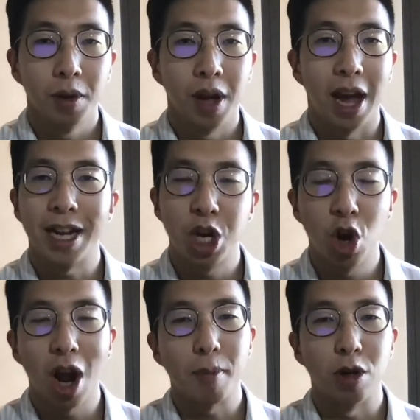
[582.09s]
And here
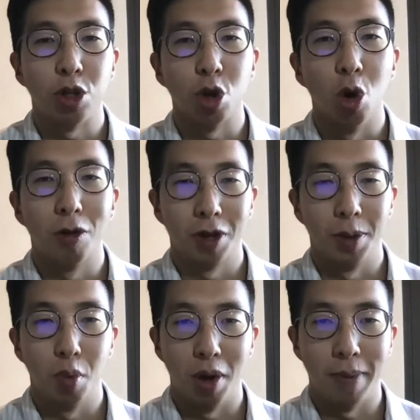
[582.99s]
I'm going to go over
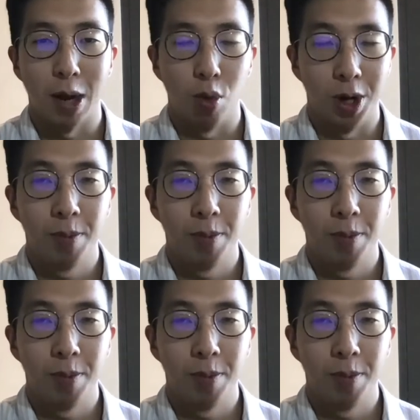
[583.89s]
them one by one.